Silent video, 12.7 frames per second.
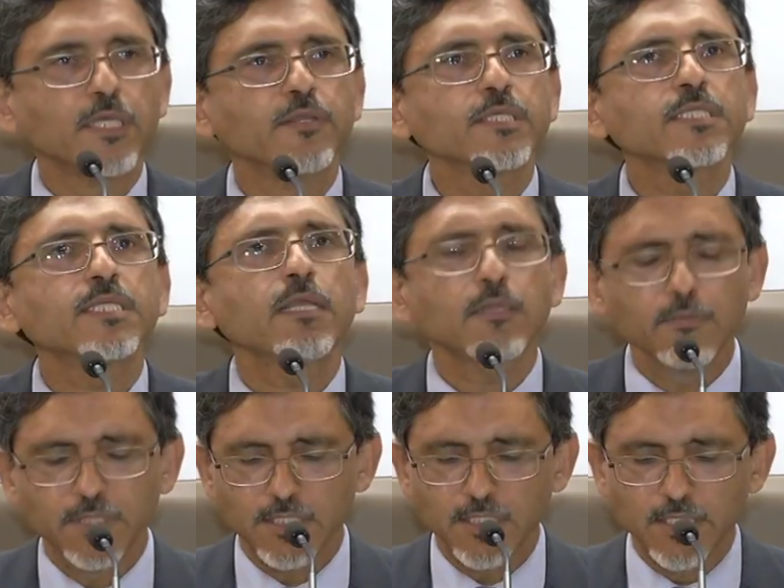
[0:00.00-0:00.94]
that this
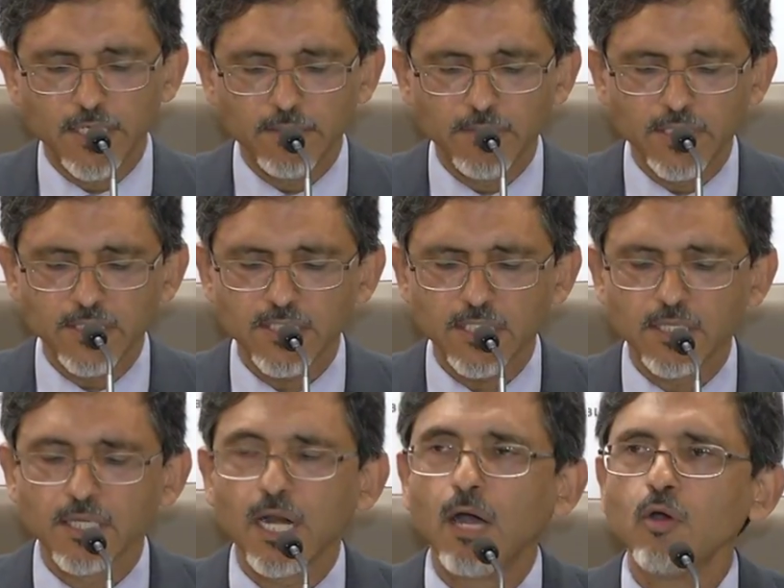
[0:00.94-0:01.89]
settlement agreement is a
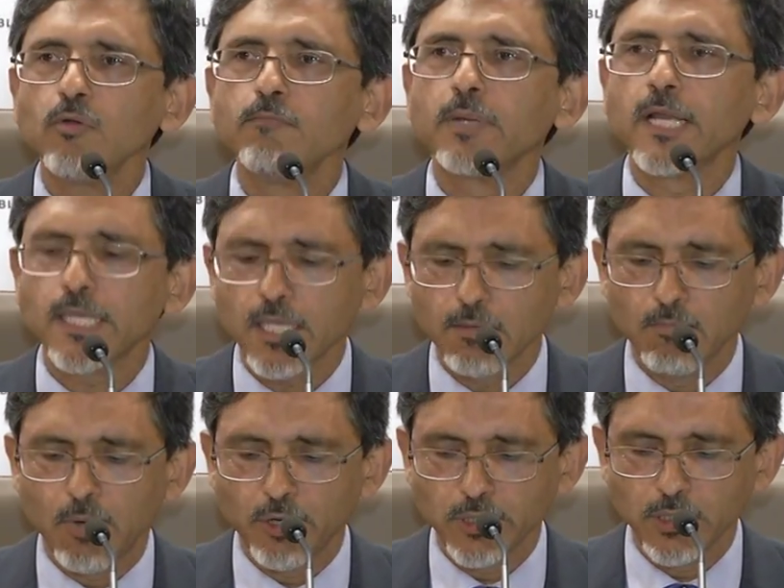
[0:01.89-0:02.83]
groundbreaking
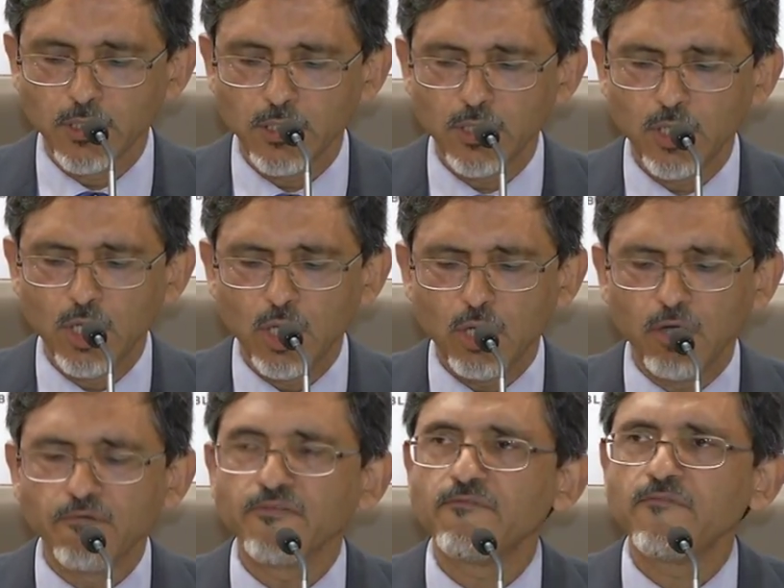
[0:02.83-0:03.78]
model
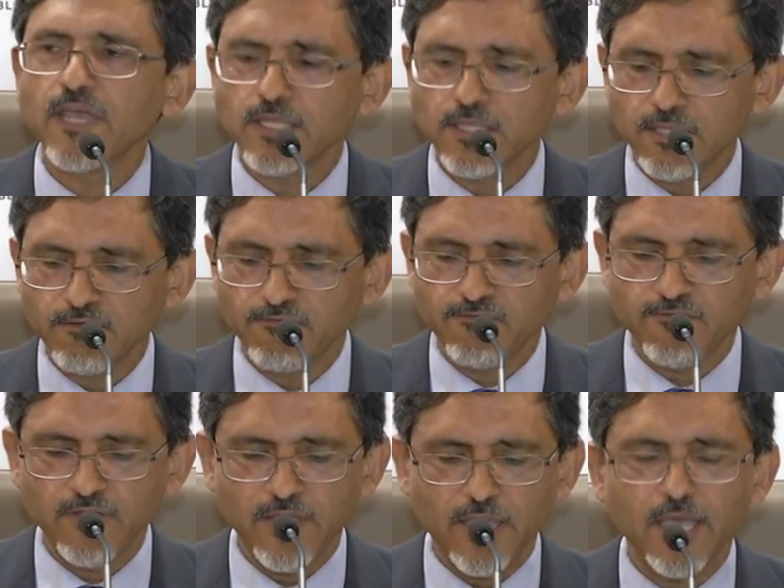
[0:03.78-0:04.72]
of
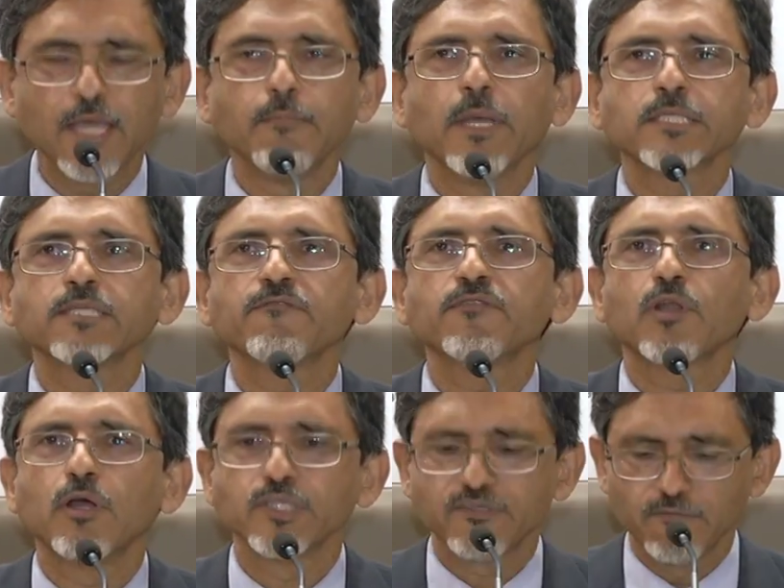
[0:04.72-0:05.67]
effective and massive
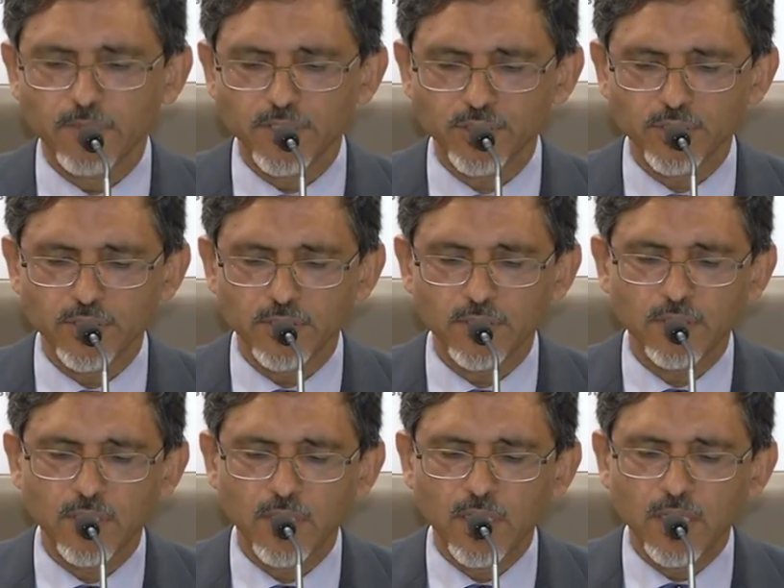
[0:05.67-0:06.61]
transformation,
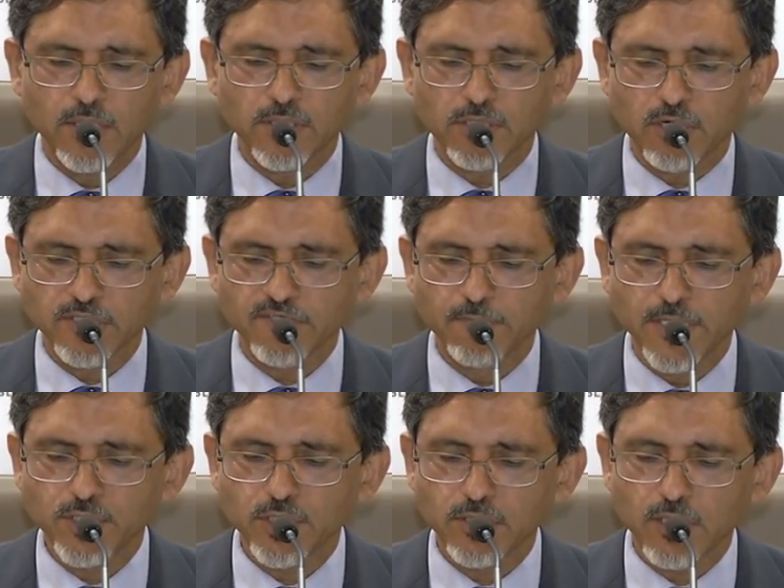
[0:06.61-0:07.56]
The
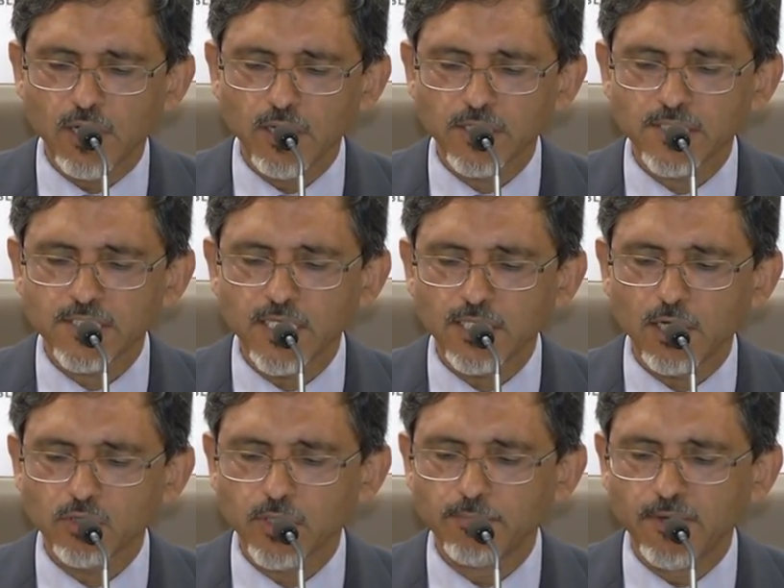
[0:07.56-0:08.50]
transformation target set
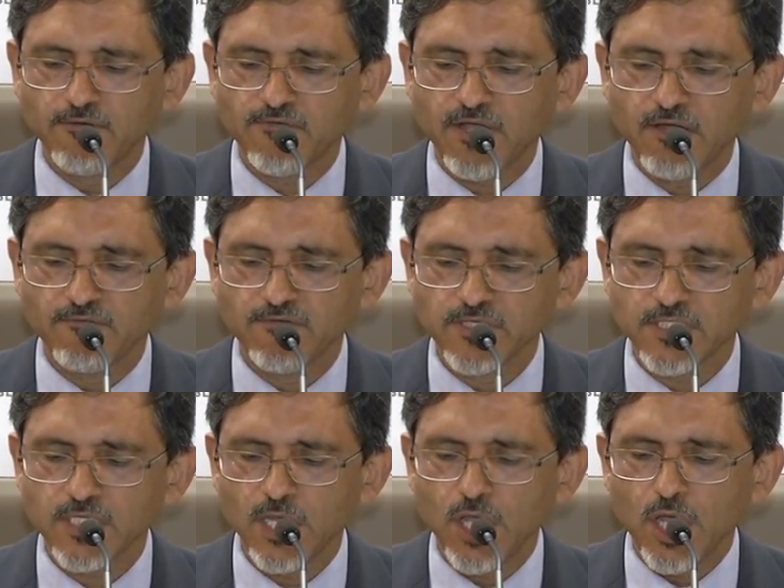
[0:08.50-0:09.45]
out above
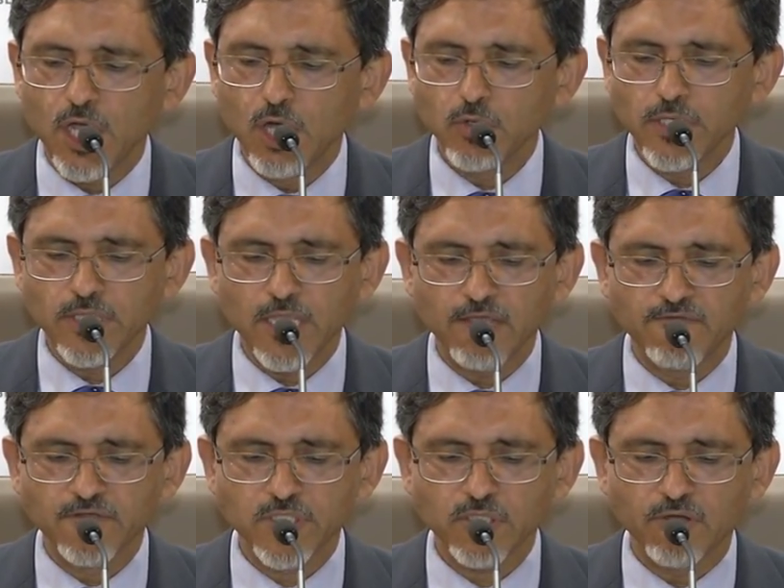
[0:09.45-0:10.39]
covers only the
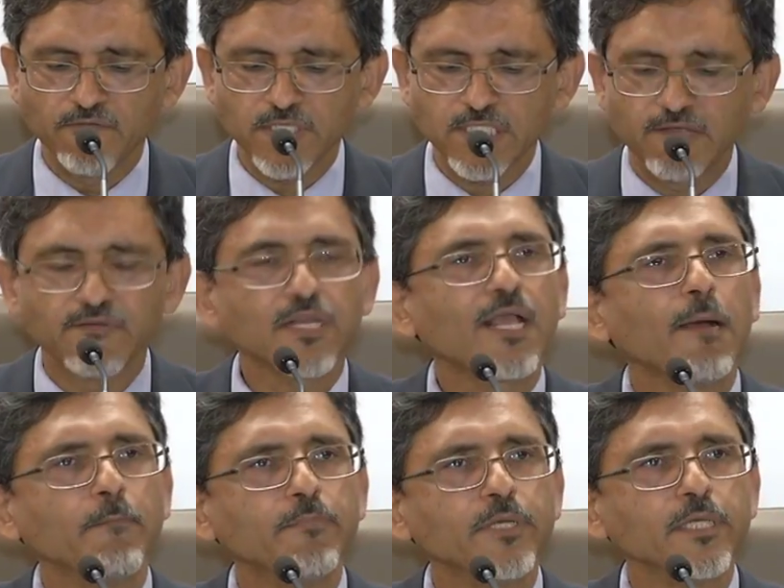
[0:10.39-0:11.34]
efforts of the 7
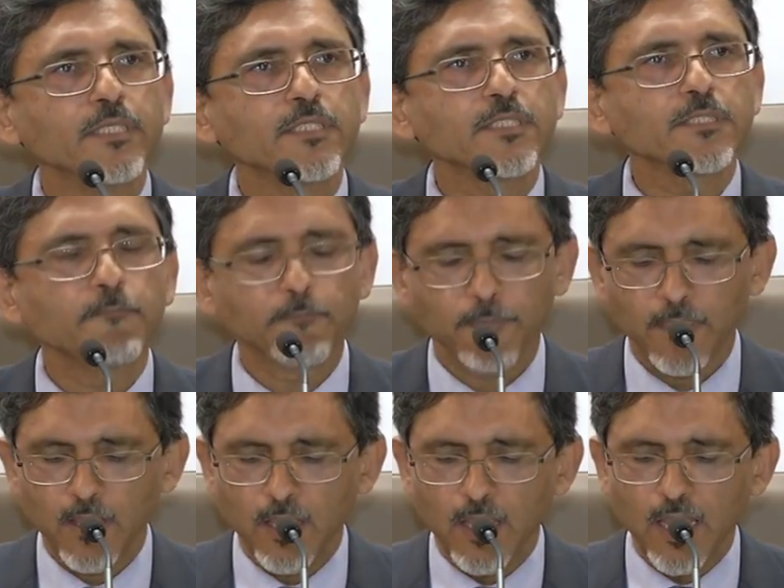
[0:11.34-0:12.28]
companies.
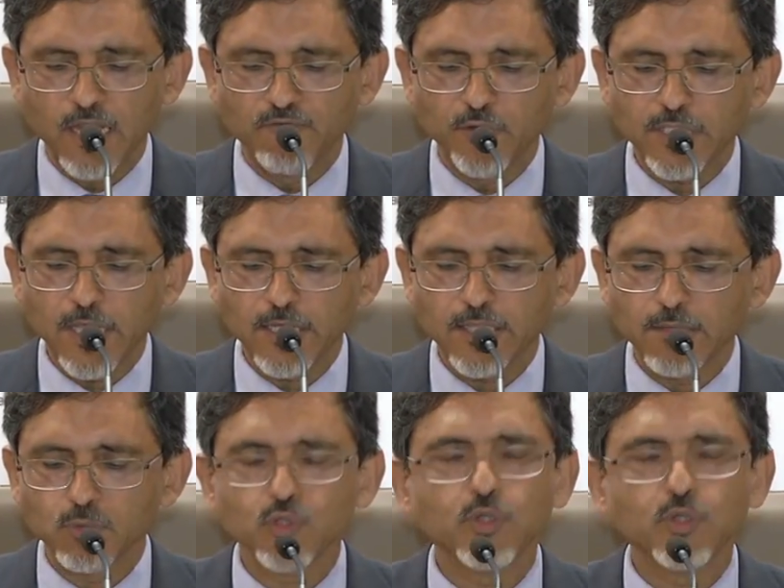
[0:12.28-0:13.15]
And if we take them